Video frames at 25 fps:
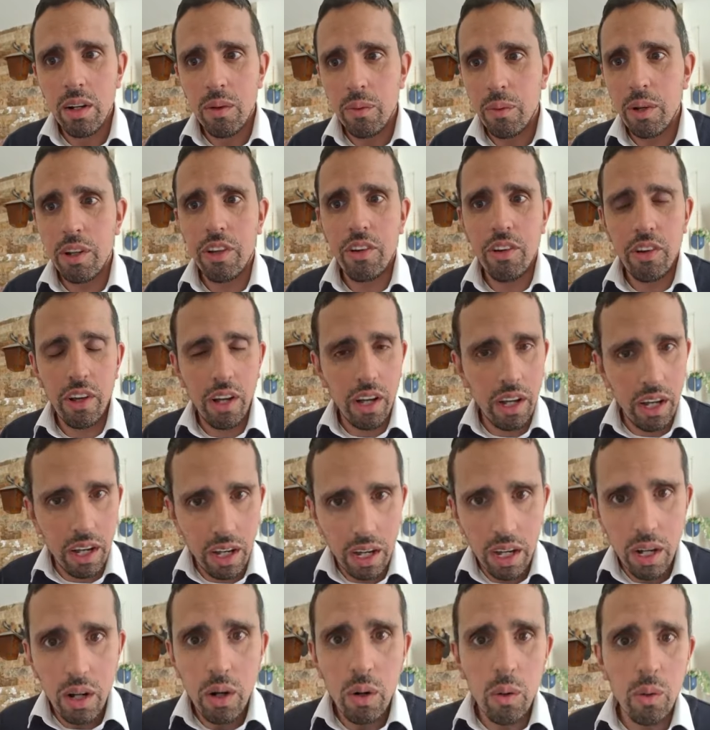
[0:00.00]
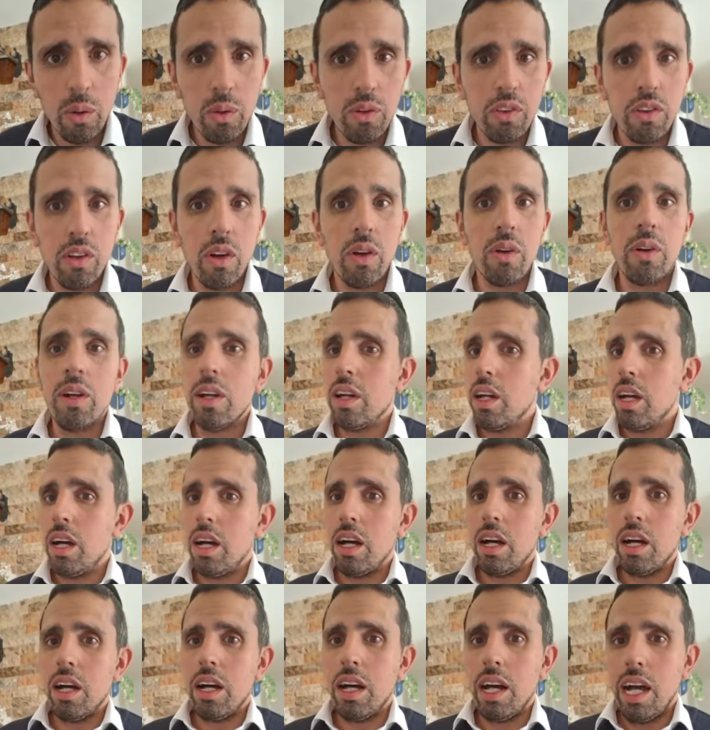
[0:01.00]
which uh, also
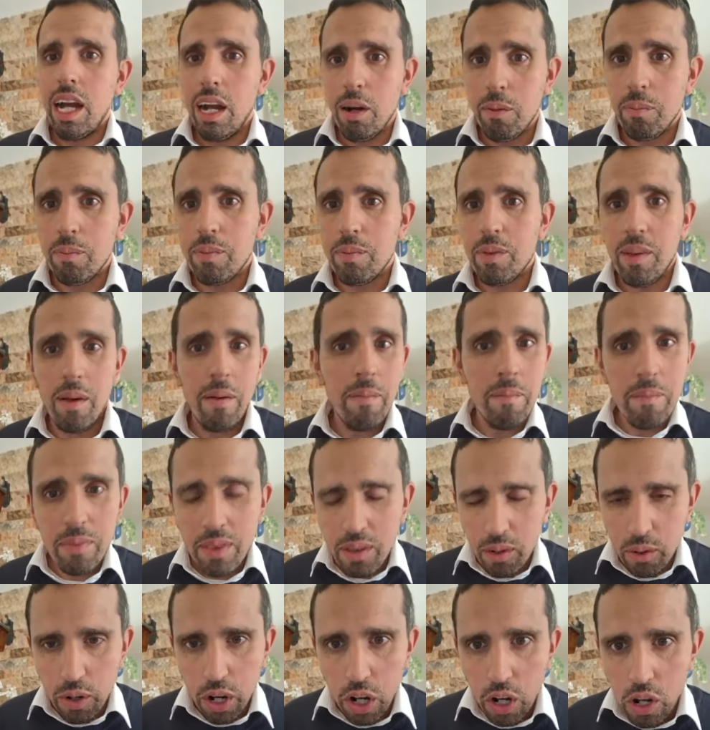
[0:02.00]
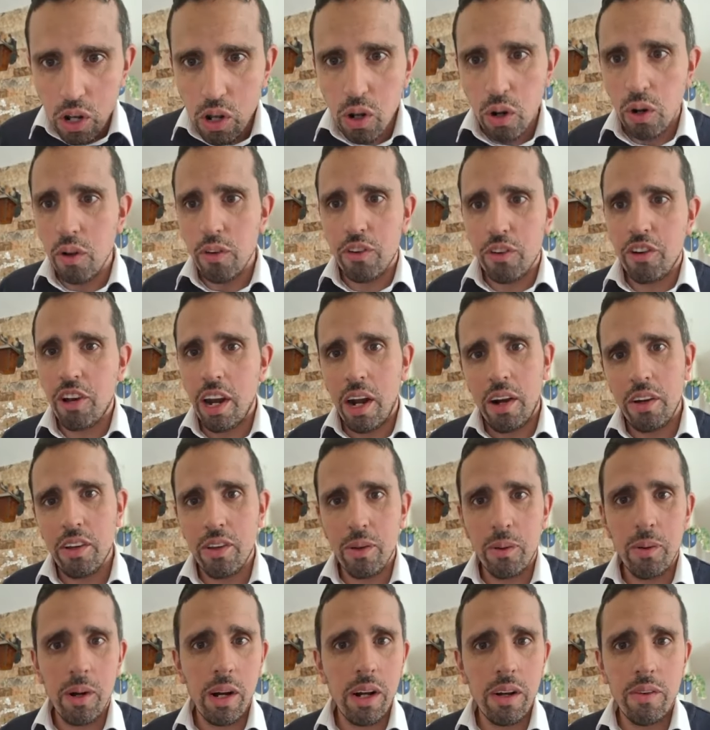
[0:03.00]
uh, helped do a lot of
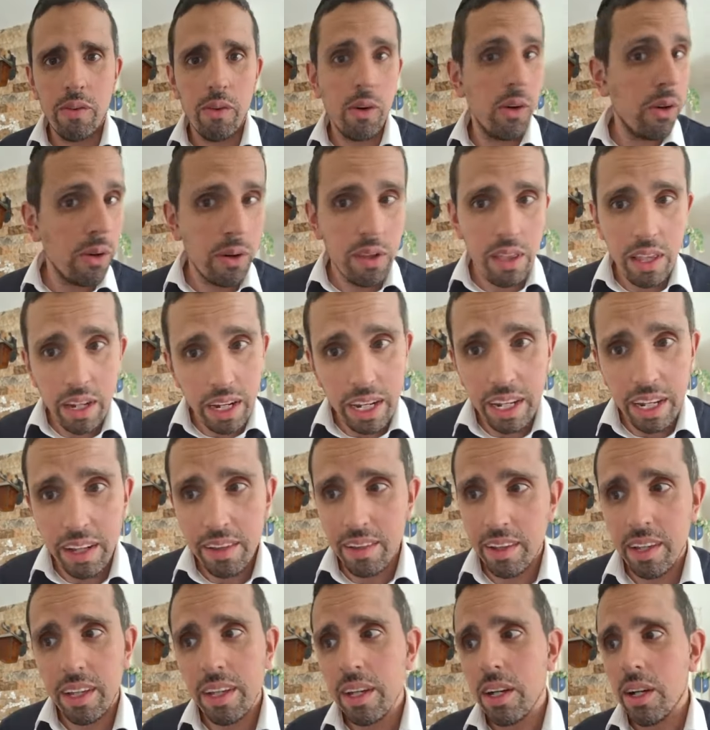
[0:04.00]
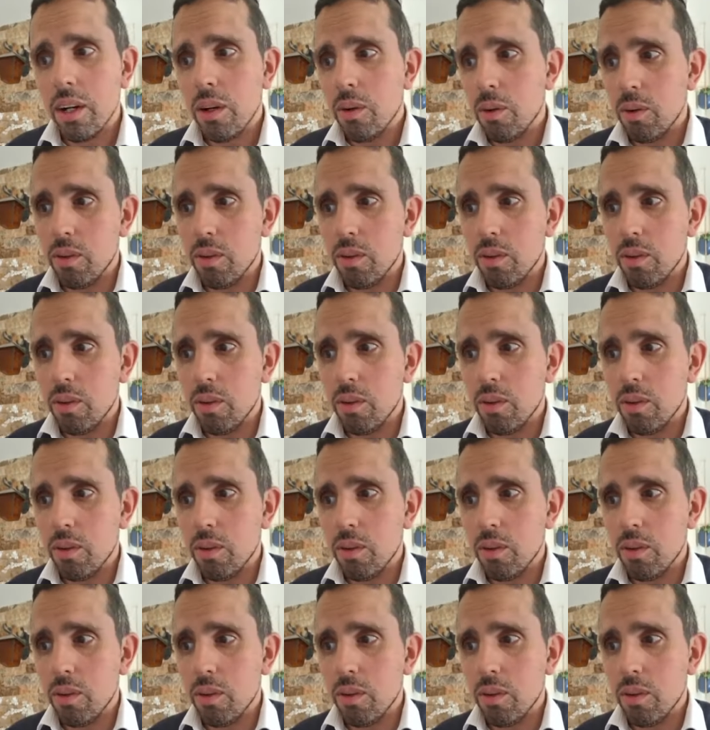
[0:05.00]
charity work for a lot of the needy,